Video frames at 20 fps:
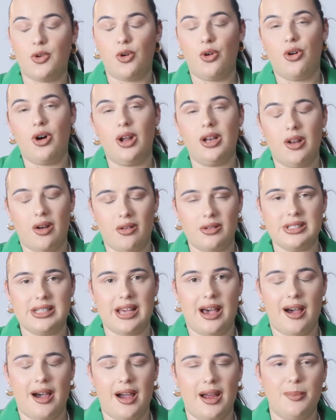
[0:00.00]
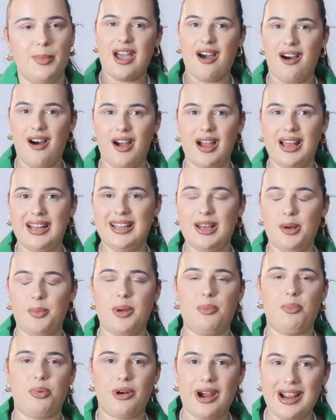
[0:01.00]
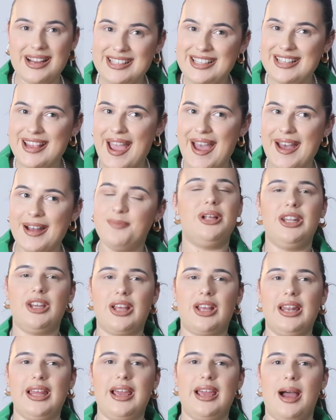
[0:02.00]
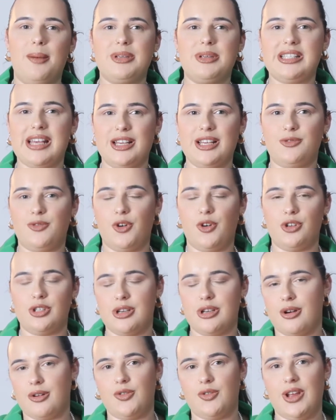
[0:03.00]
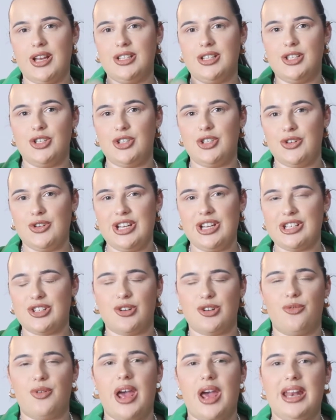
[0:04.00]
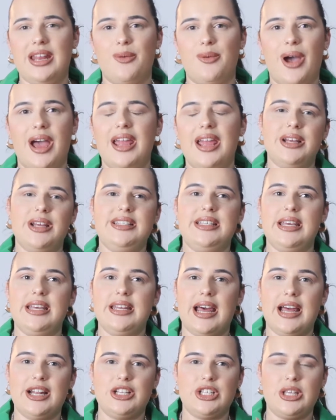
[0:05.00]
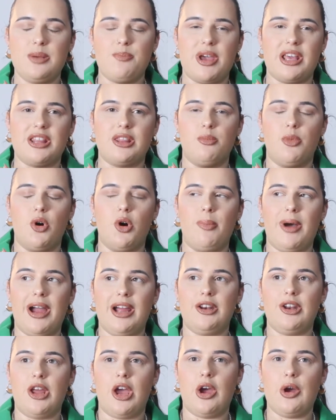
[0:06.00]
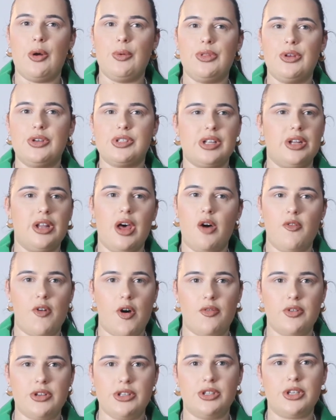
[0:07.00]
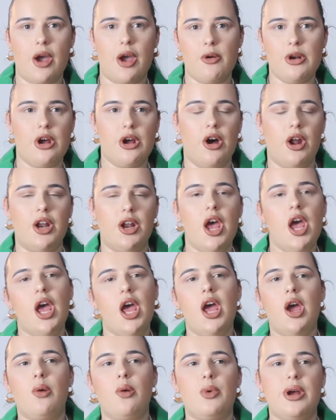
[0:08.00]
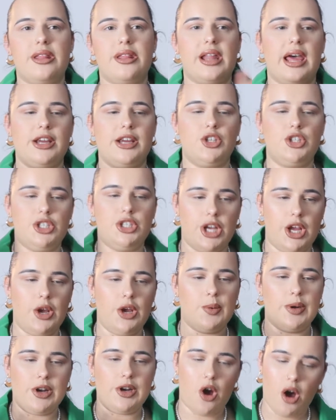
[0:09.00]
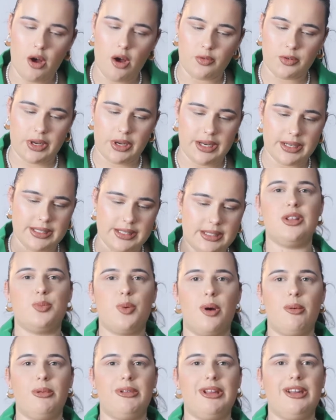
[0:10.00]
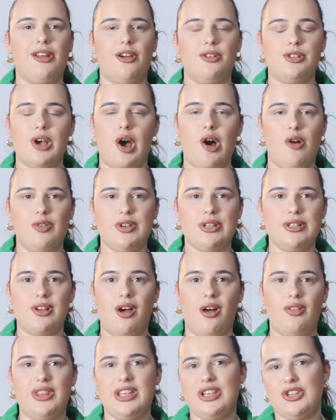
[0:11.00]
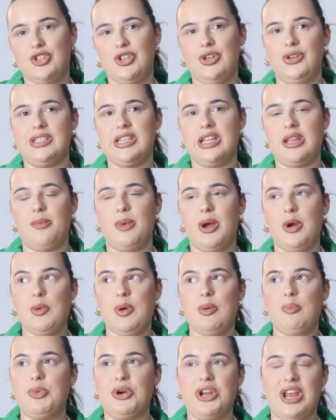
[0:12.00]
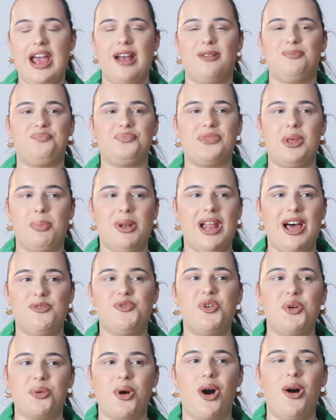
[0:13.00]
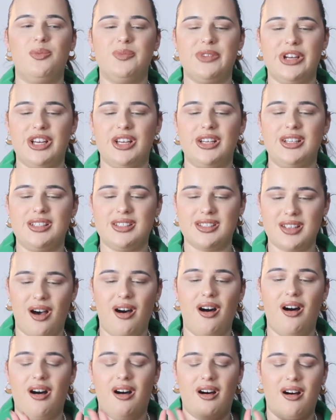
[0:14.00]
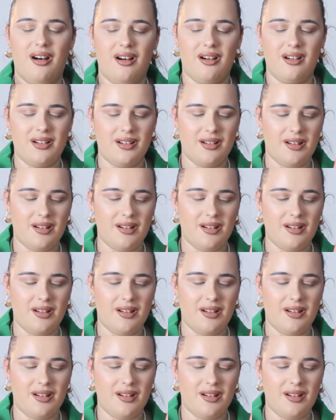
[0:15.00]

for a long time. They are a little bit pricier, but luckily I'm a size 4, so I fit into junior stuff anyway. I did actually pick them up. I know there's a lot of offers going on with like shoe and office. There's probably loads of offers on these shoes at the moment, but yeah, the platform Converse are